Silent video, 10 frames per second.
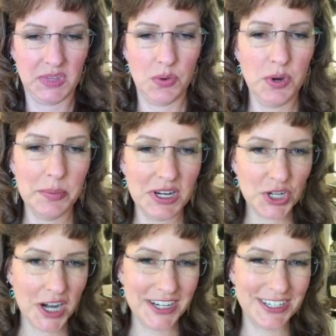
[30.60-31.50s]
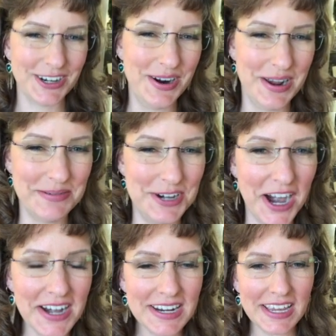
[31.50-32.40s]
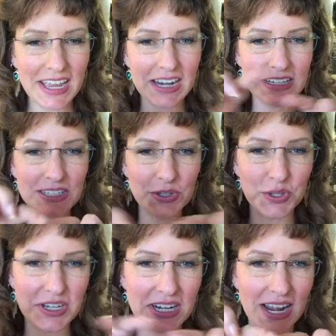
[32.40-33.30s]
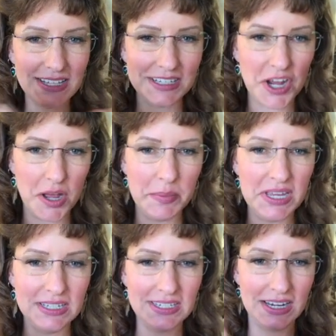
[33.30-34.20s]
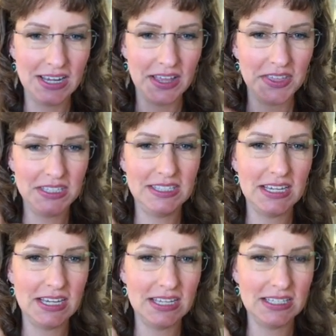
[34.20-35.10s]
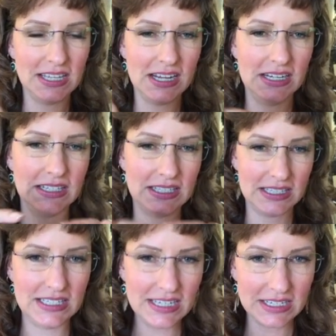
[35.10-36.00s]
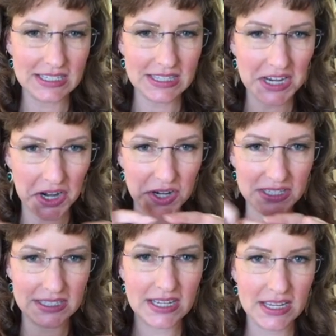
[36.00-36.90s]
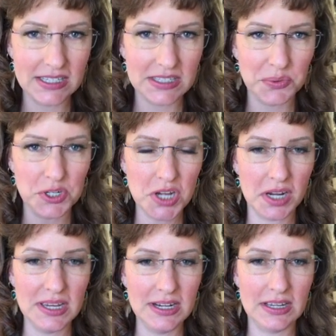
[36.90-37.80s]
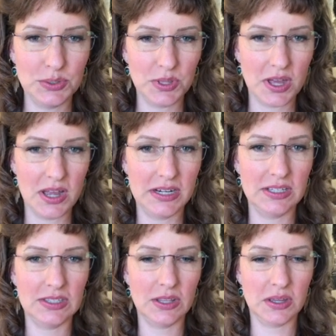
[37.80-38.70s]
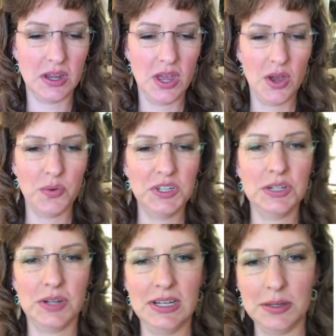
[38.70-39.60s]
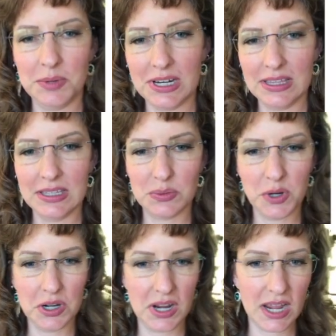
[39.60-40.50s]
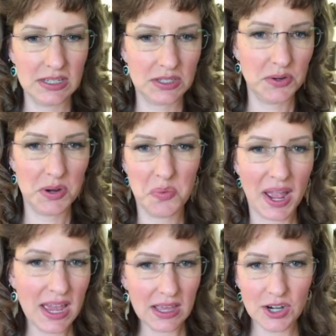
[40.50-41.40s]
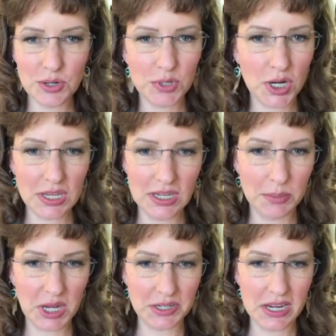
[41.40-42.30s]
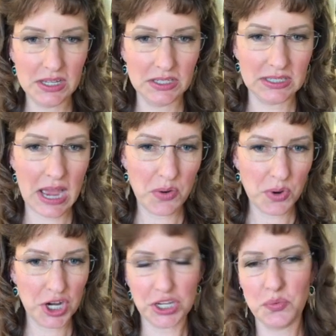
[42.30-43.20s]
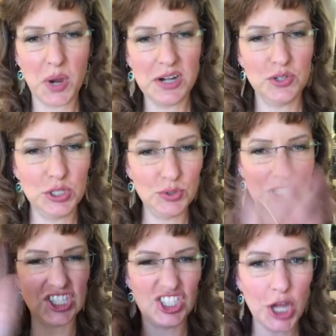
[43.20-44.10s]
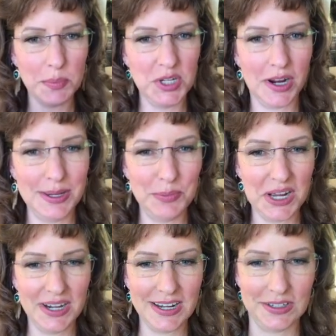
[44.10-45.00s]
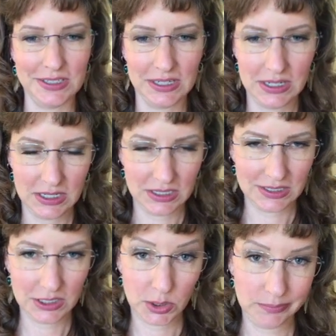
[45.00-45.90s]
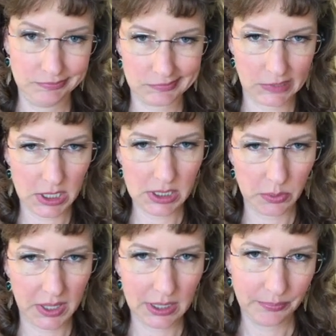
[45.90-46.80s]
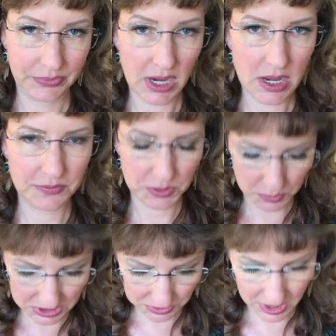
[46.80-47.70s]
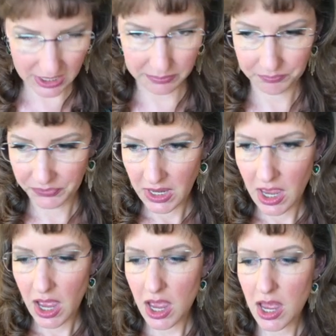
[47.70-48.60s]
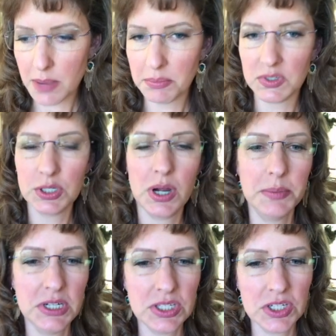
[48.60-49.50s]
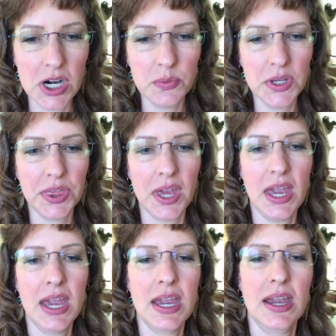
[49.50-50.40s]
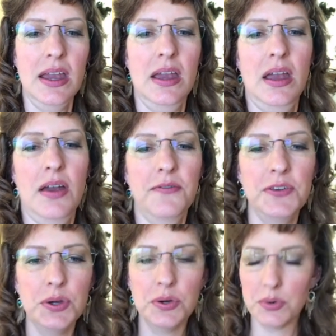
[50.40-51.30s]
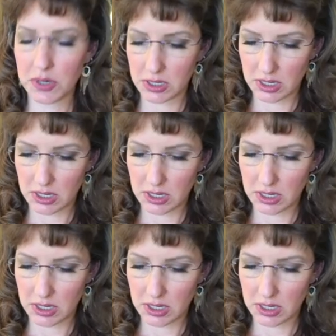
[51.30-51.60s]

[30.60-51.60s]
What am I trying to do? I'm trying to get it so that it has a comment that says, and it sticks there and says that we're talking nails with Anna, so that we don't end up getting these weird guys going, why are you talking about nails? Why don't you just stop talking about nails? So anyway, I'll have to redo that. So I'm going to start with a few